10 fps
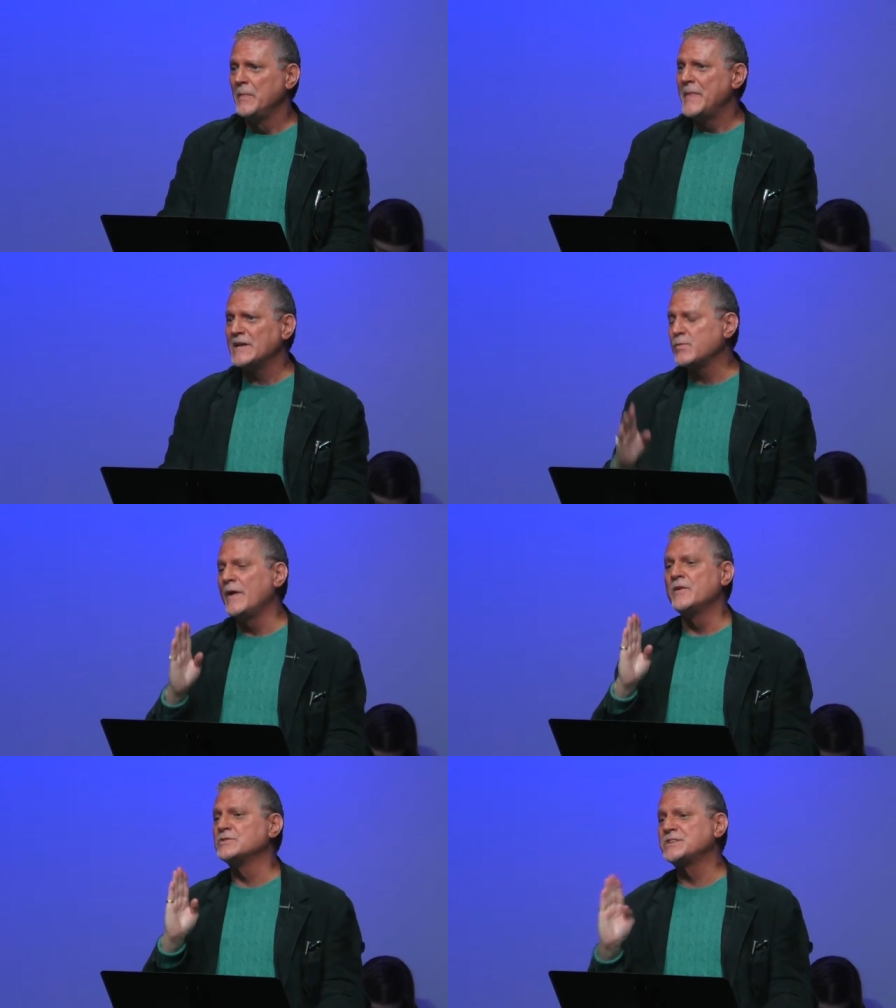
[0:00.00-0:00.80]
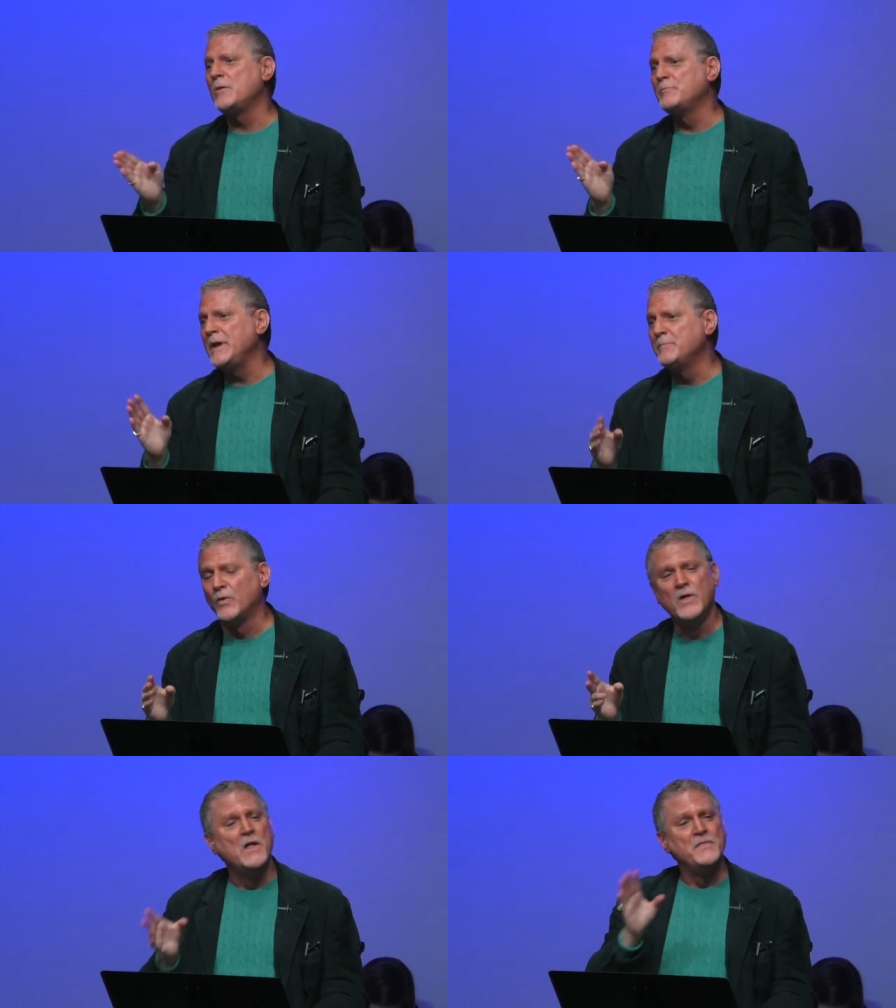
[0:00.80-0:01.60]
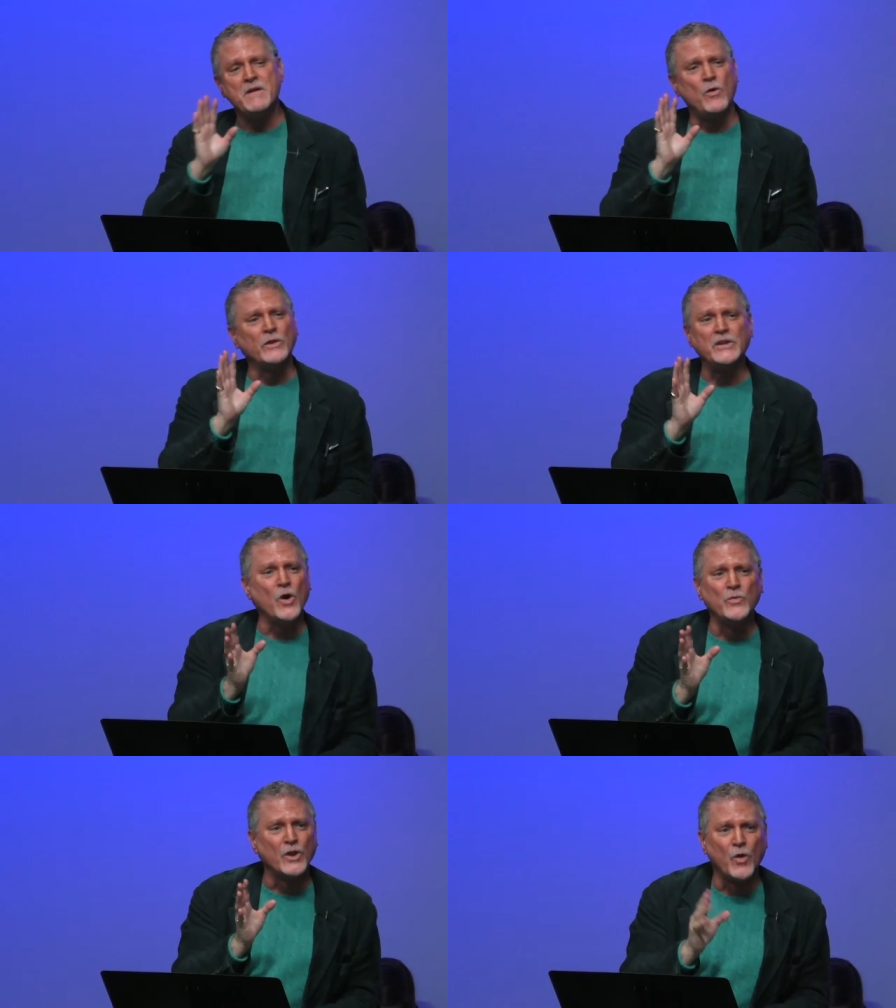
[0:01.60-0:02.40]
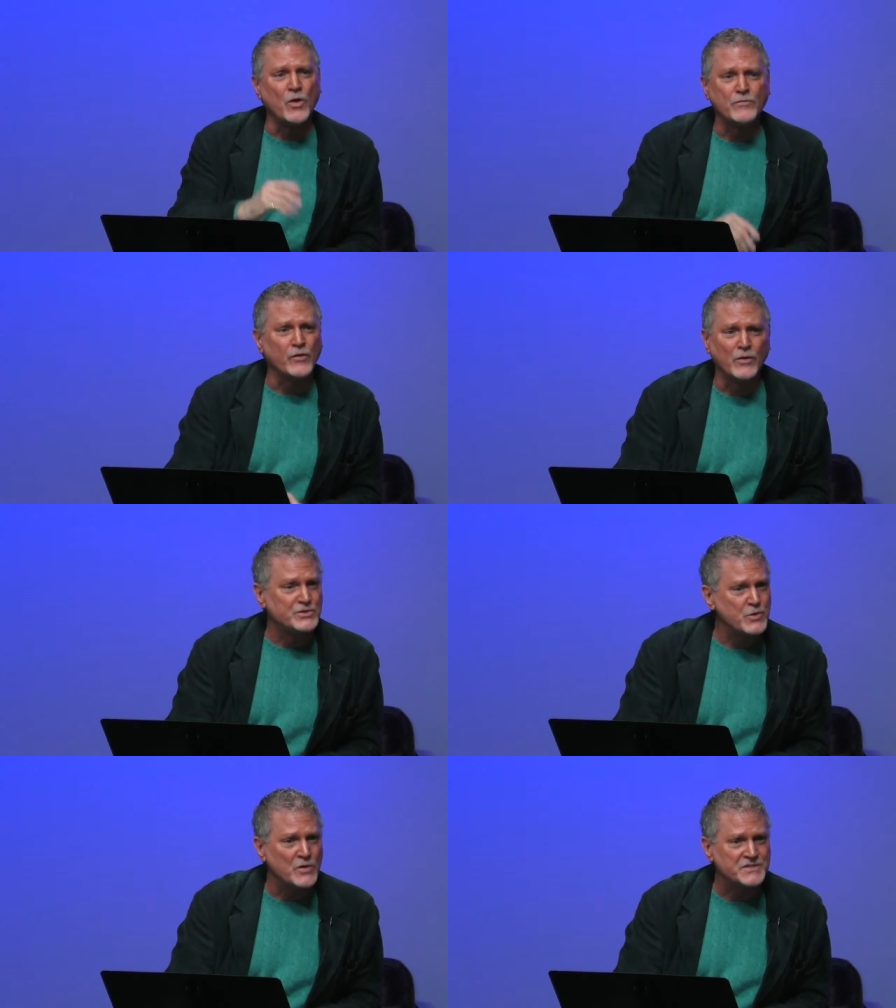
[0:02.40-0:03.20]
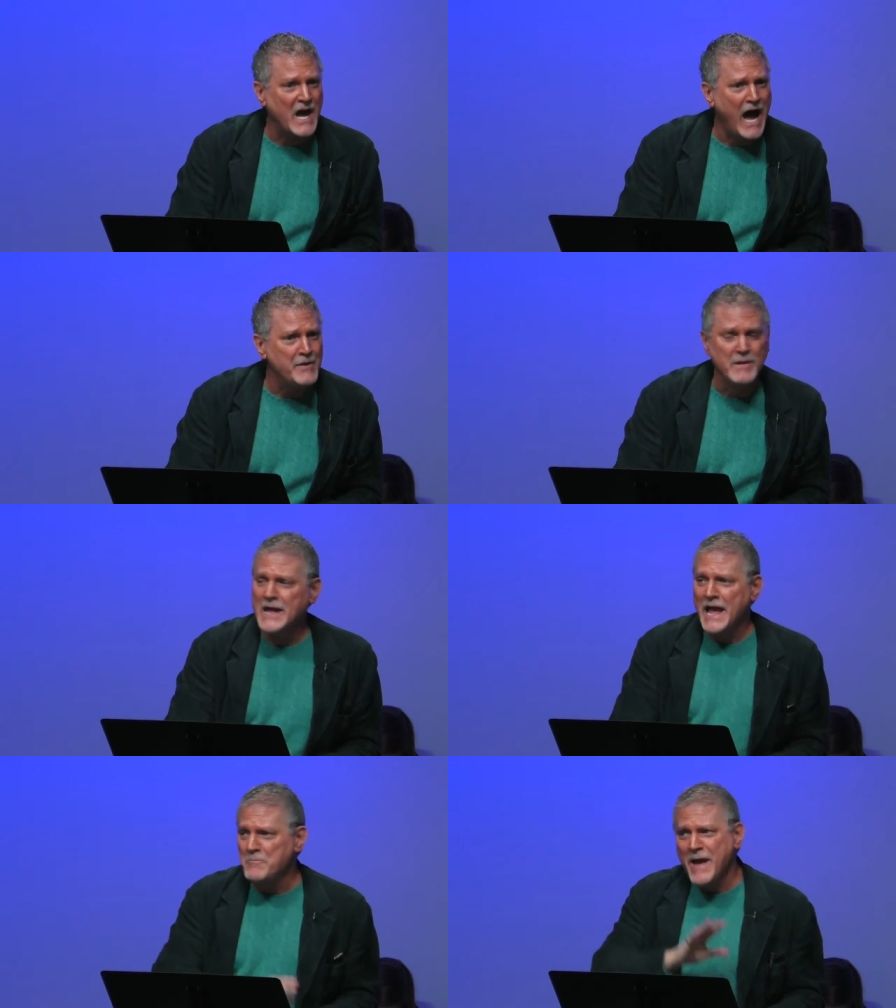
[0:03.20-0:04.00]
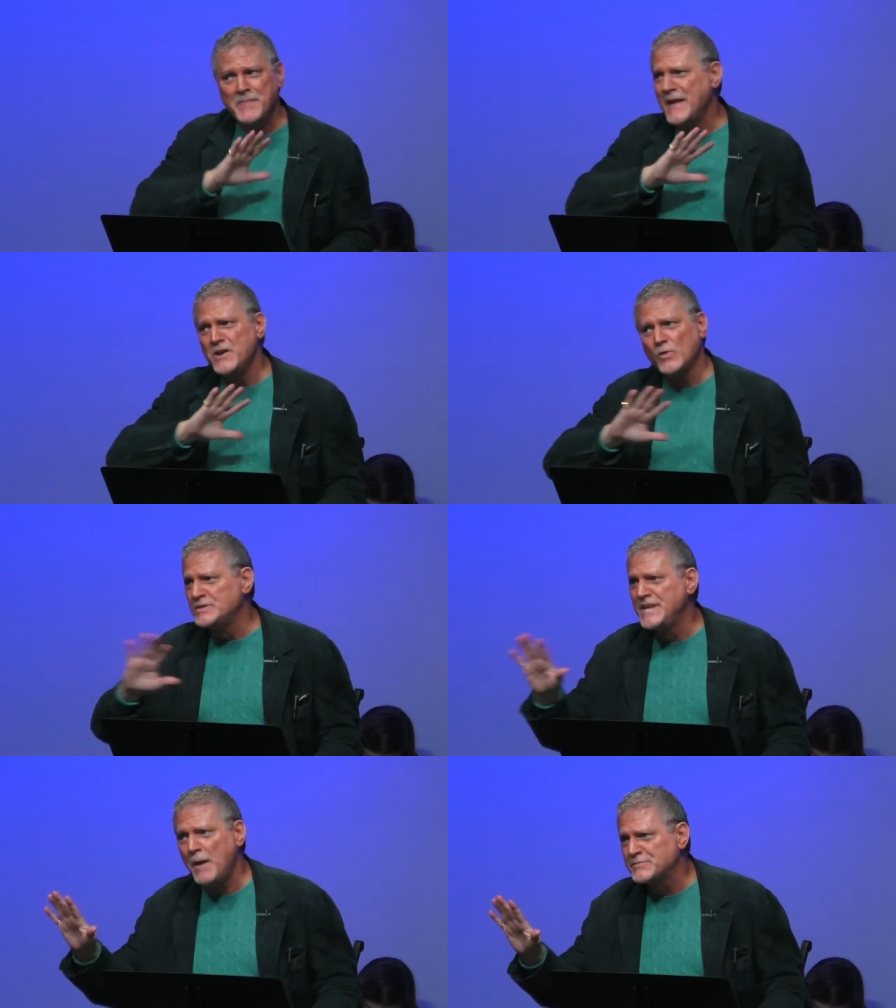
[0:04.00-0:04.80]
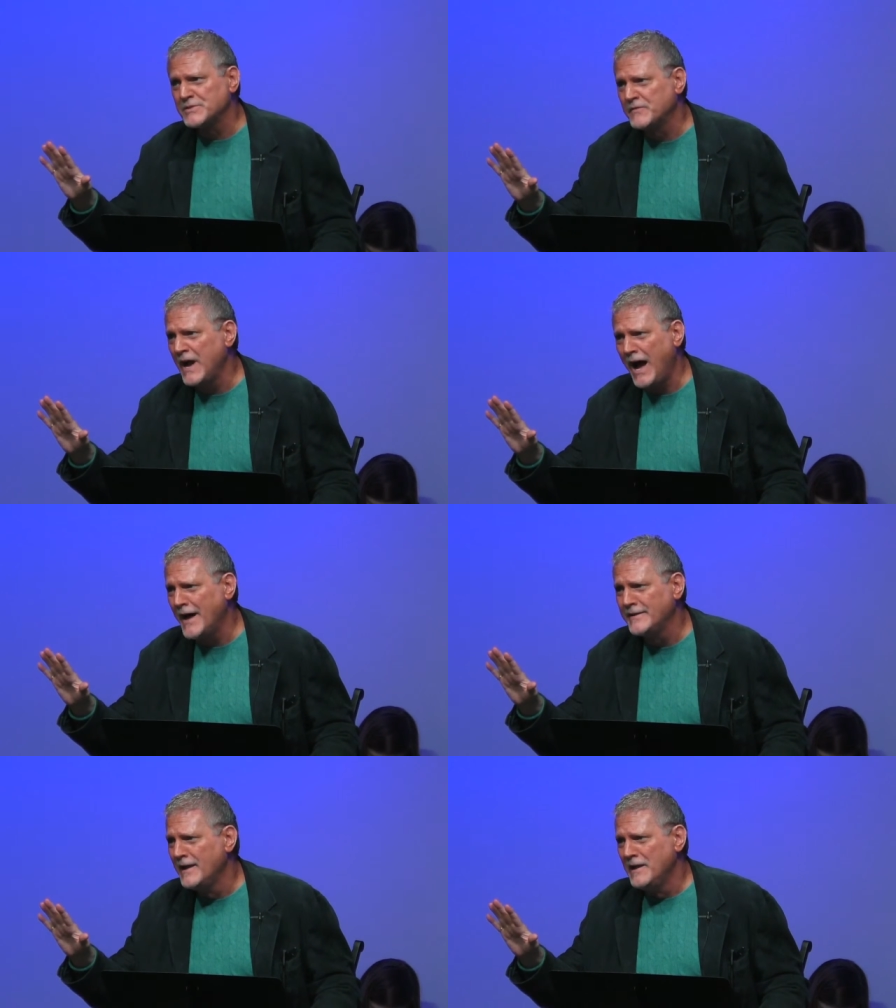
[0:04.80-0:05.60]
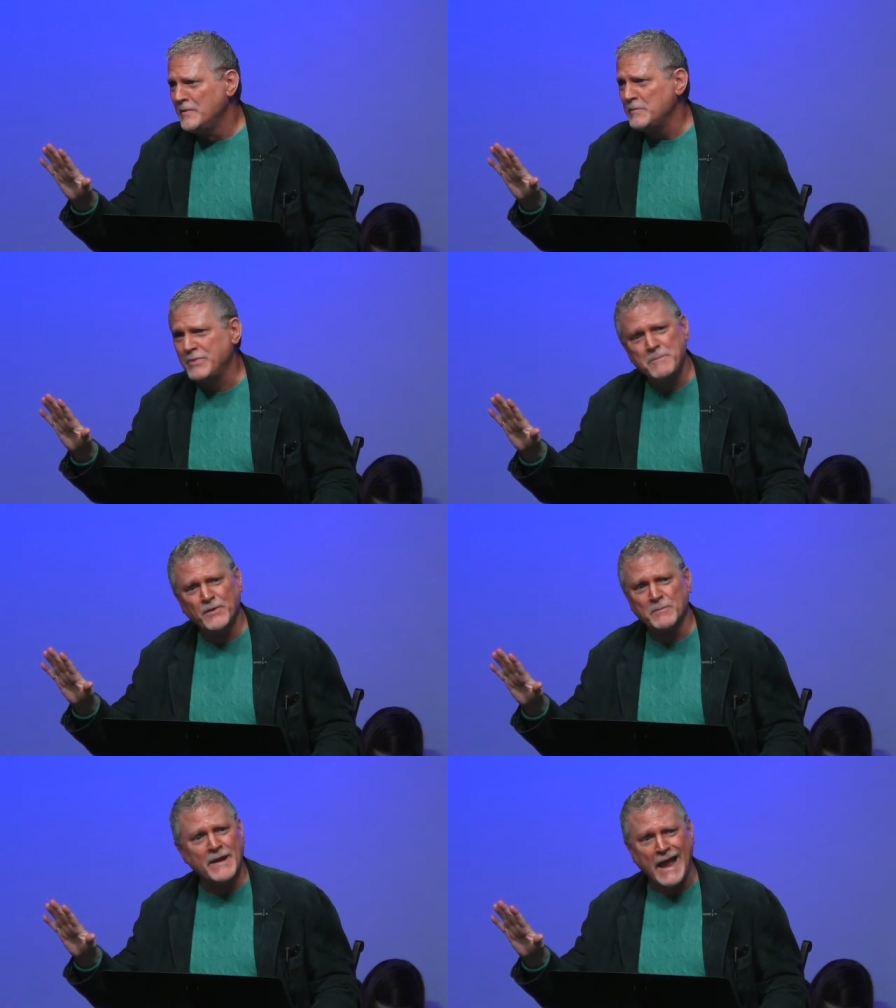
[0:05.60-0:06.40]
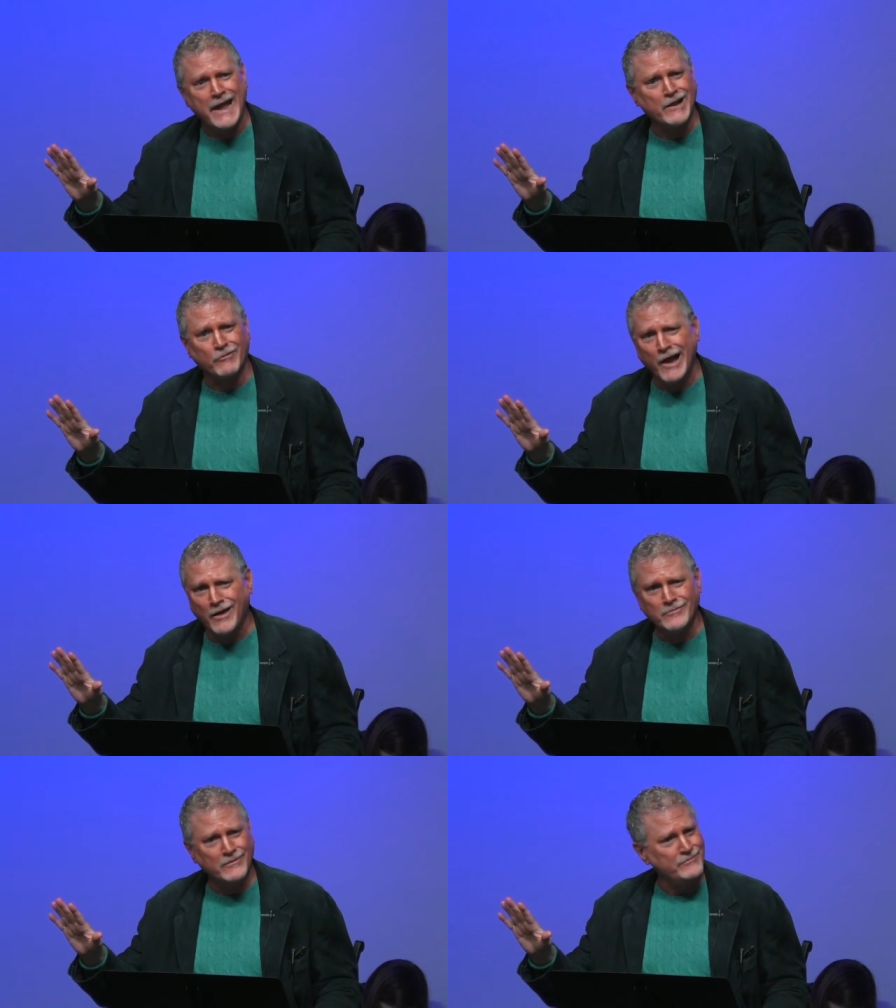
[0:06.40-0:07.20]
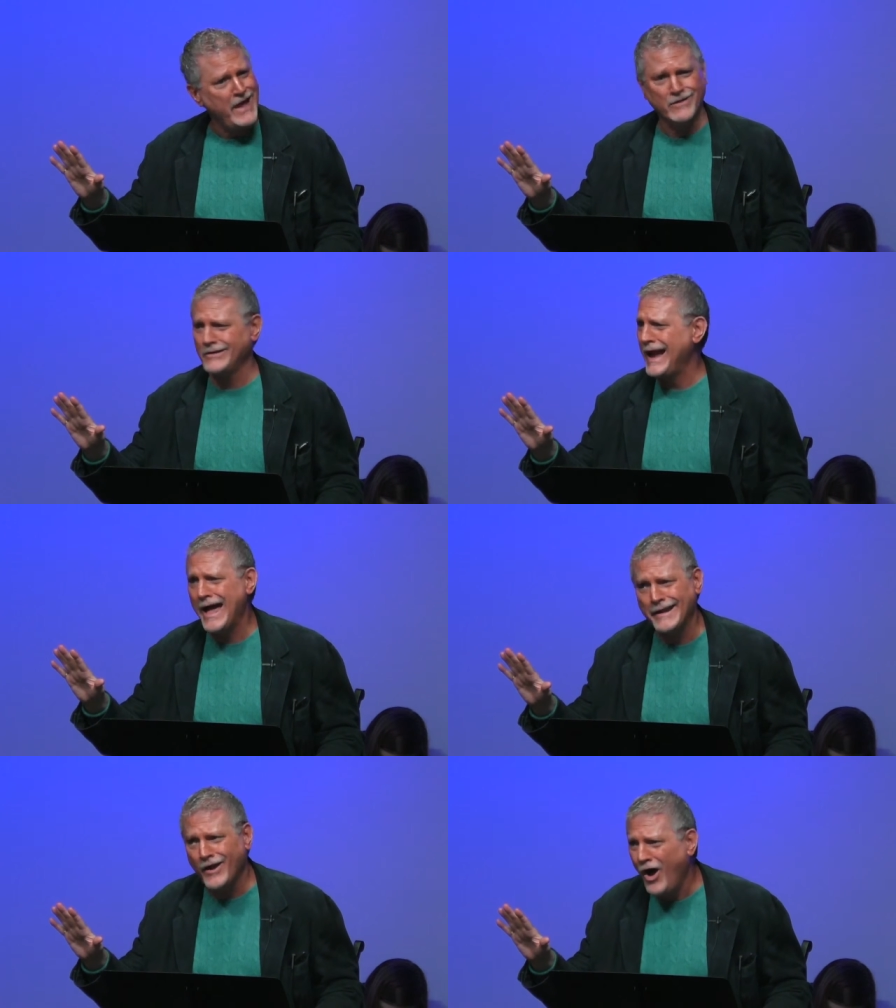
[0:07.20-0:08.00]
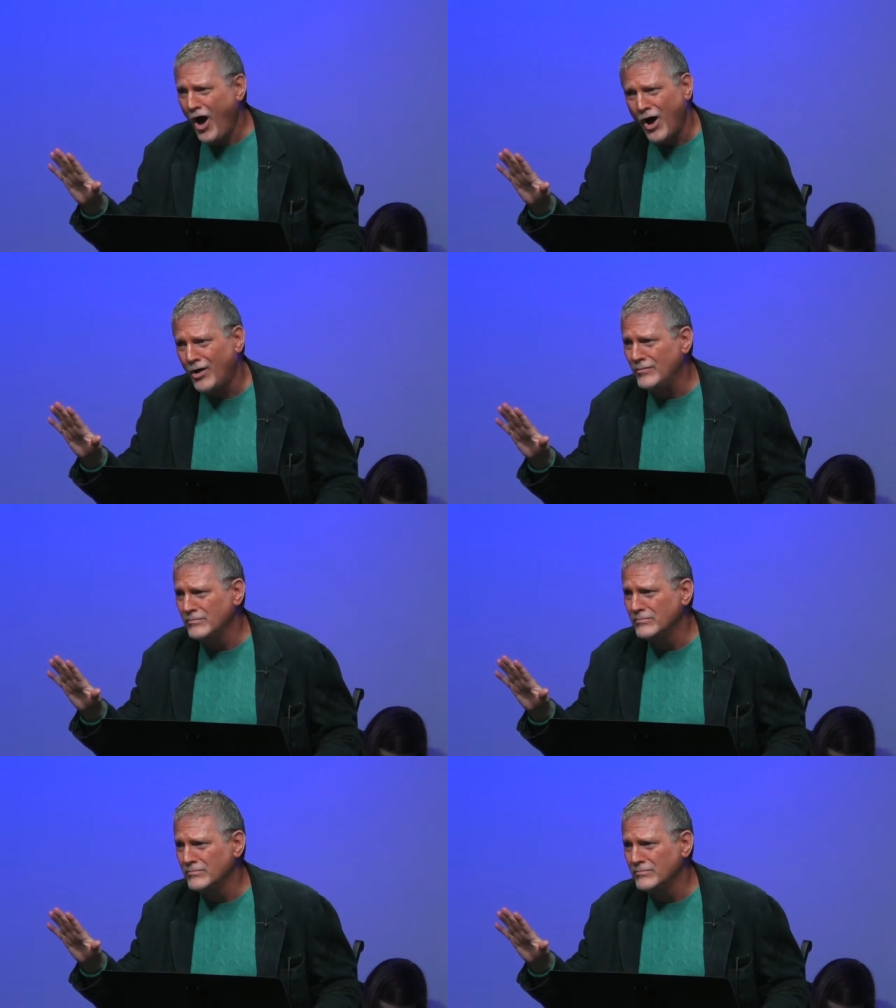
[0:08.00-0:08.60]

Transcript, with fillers: That's why there are some people, they've only known the Lord for a short time, and man, they know depths of God that people have been hanging around, they don't got it all.